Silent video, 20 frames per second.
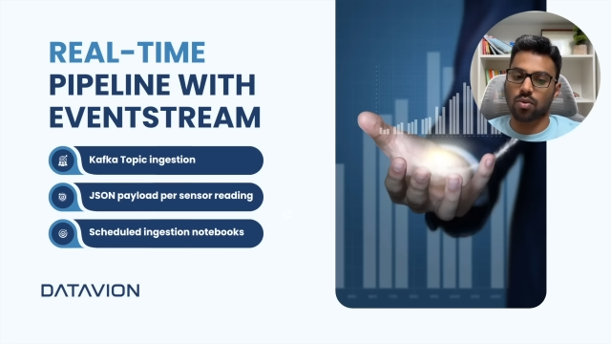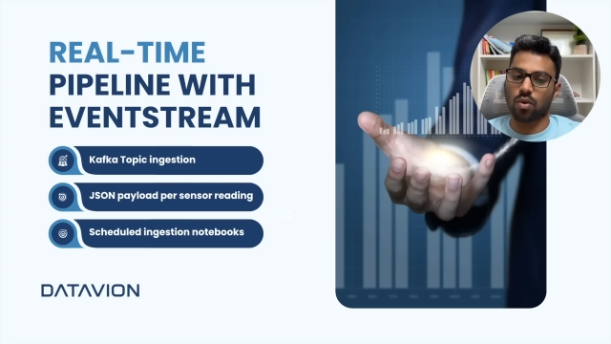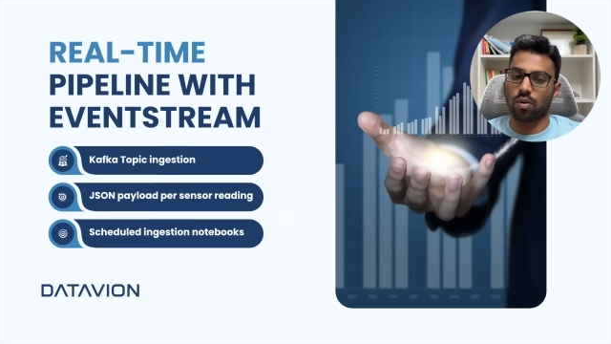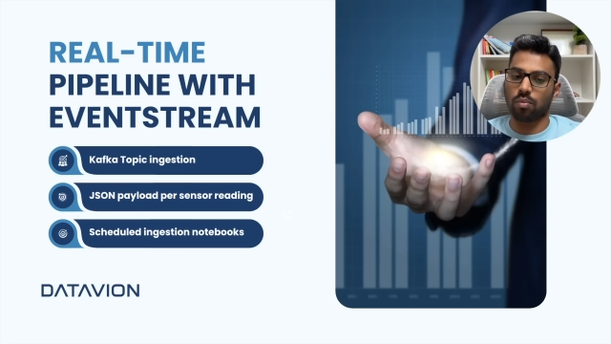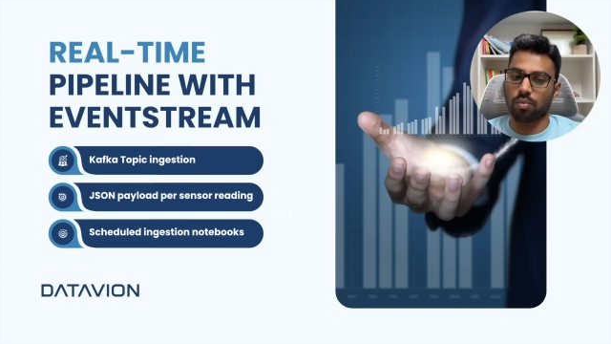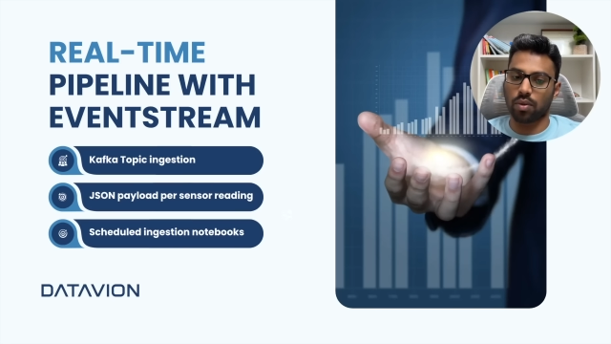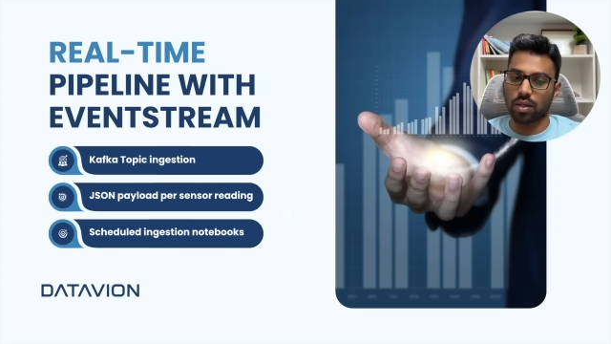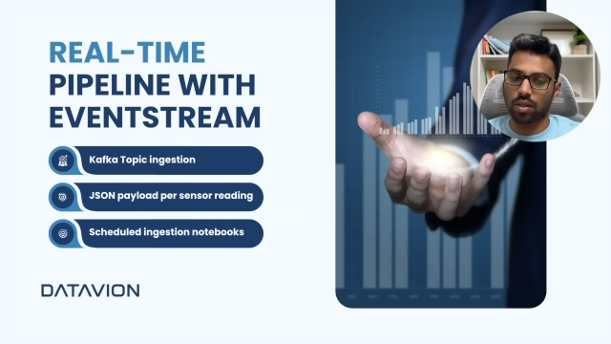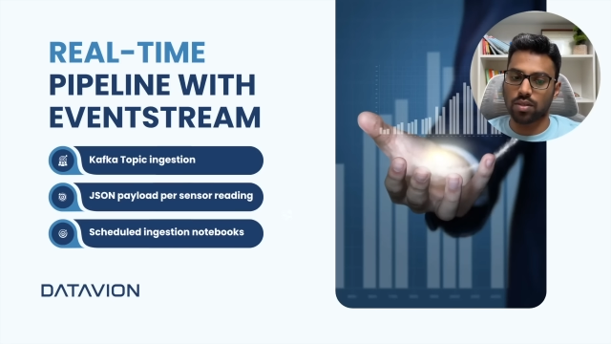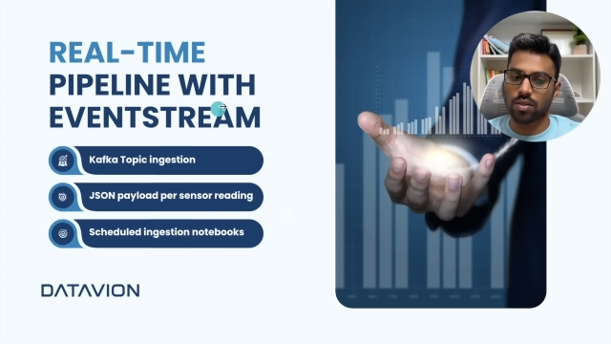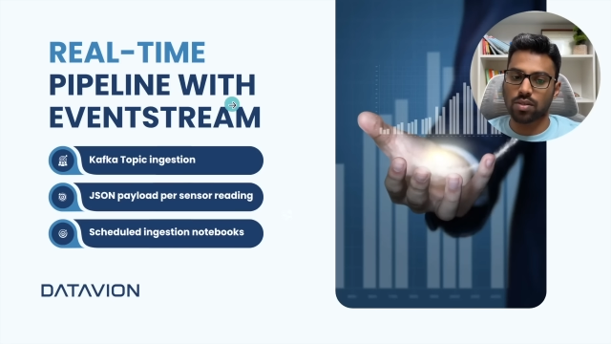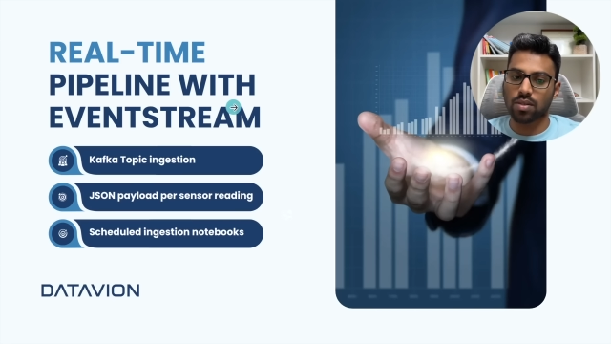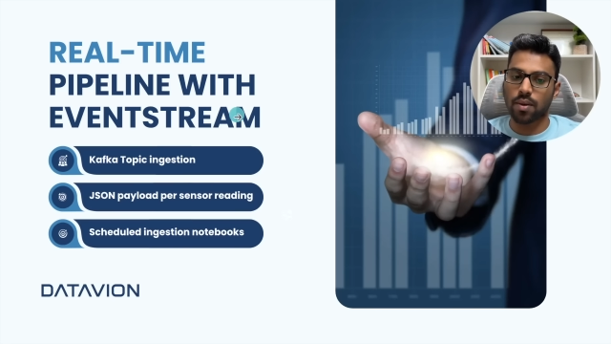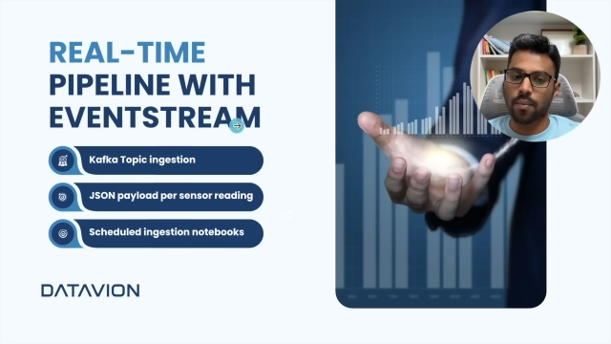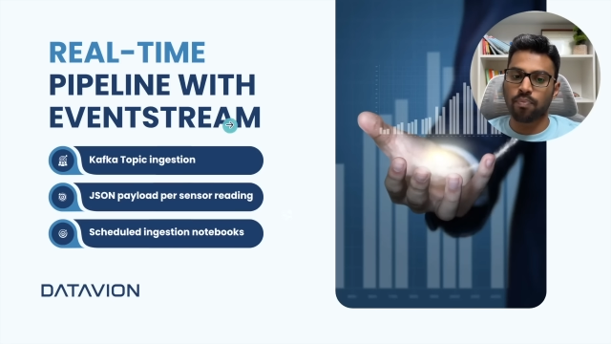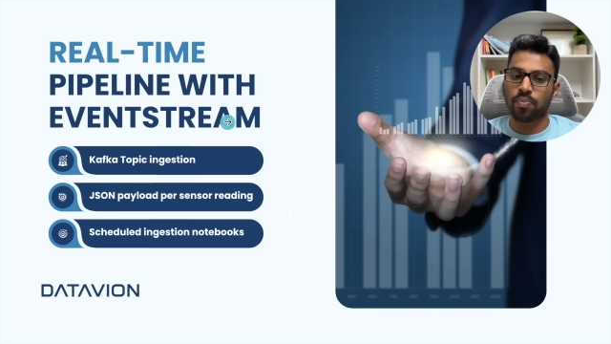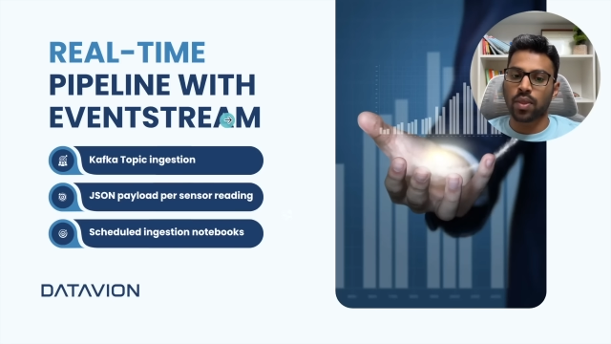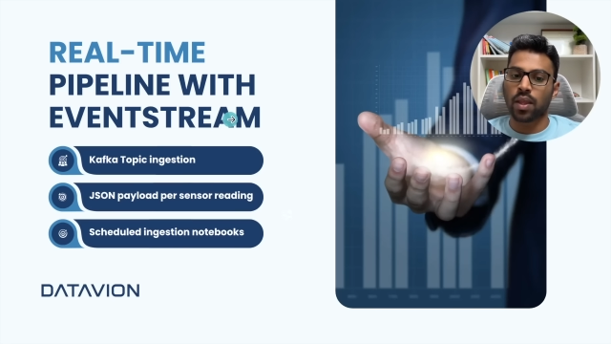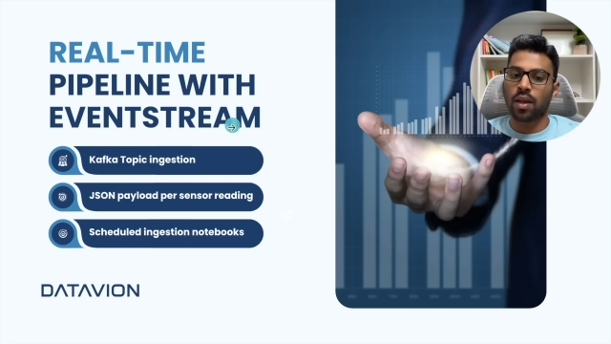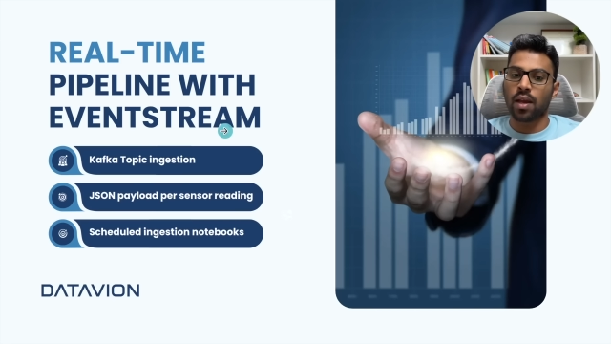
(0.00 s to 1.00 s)
components,
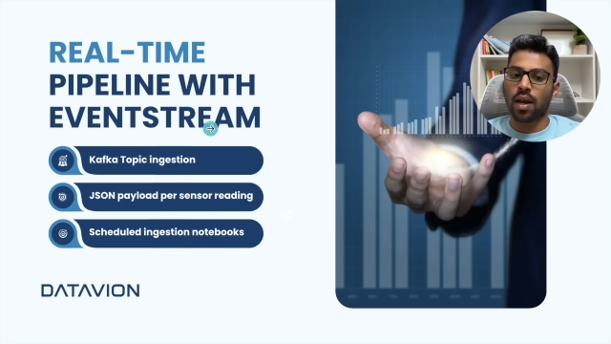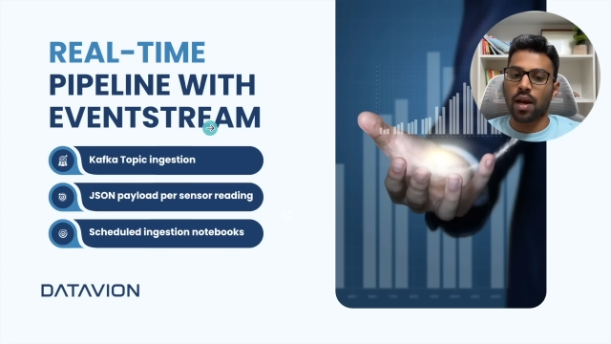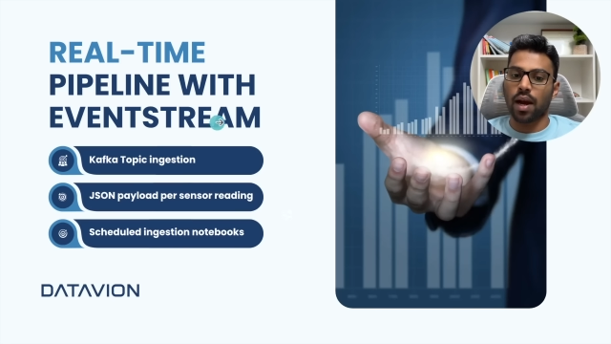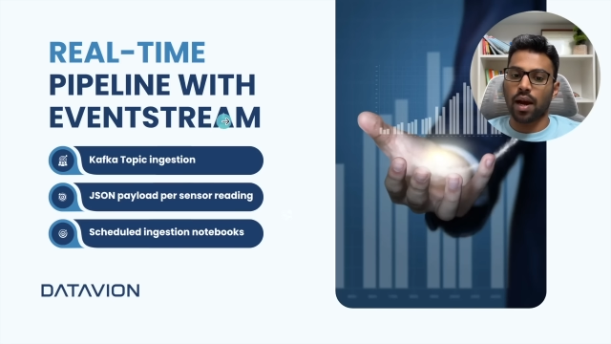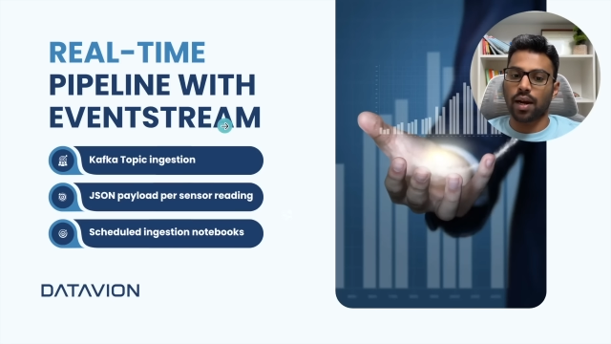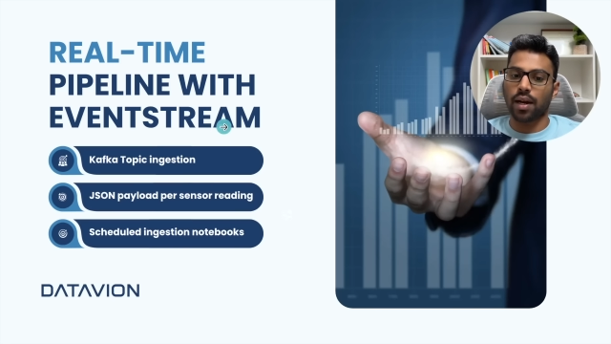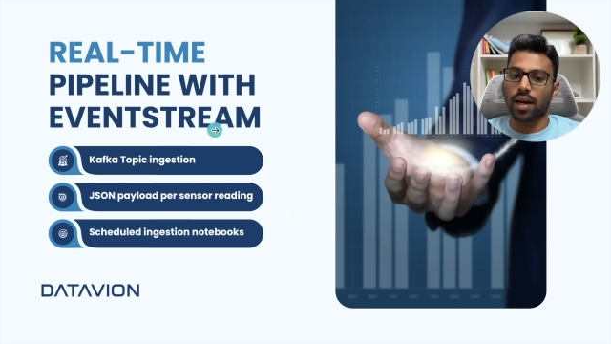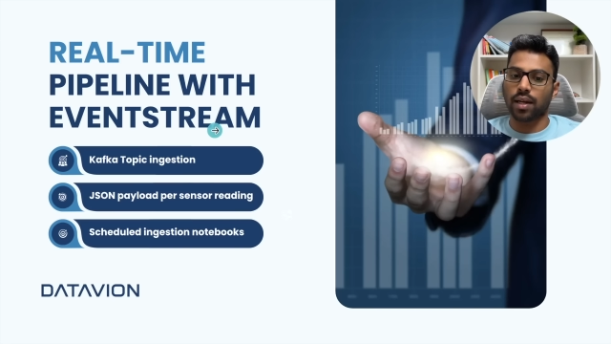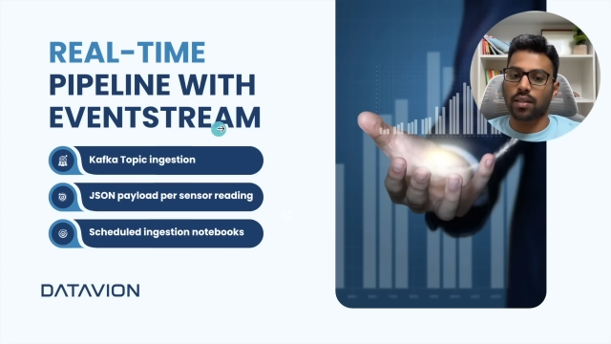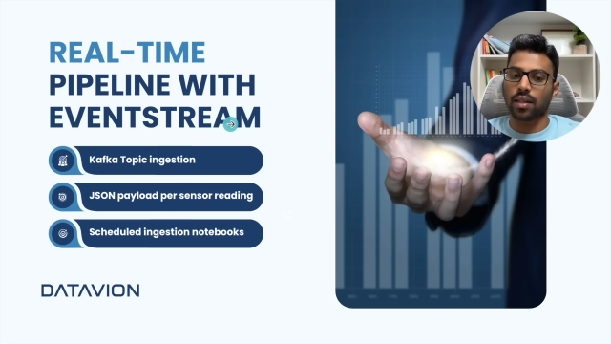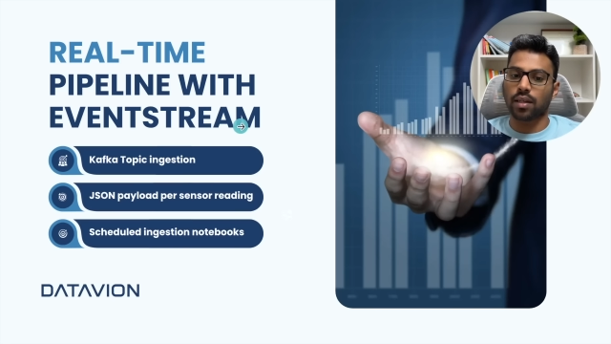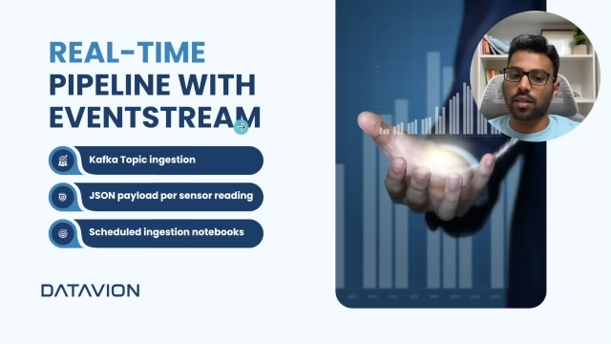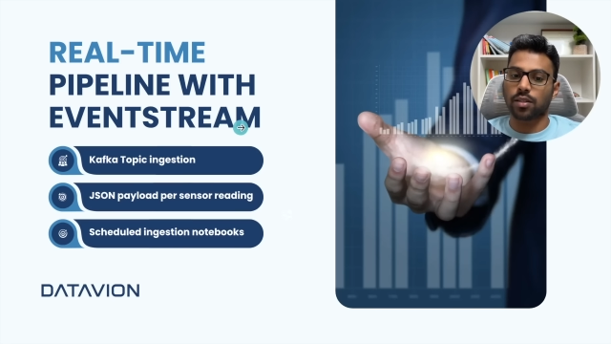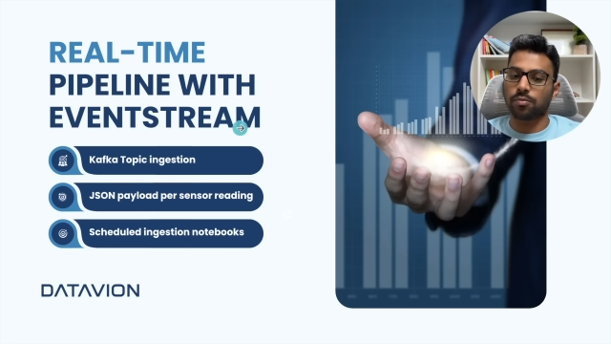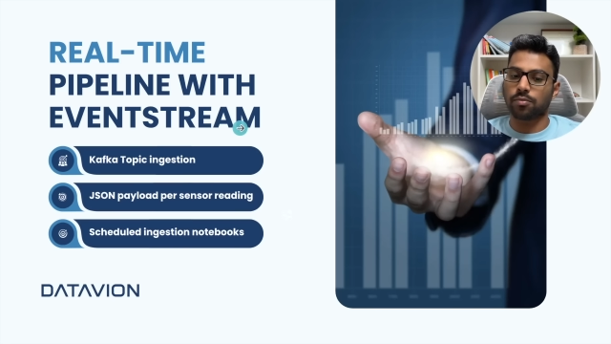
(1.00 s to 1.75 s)
and I think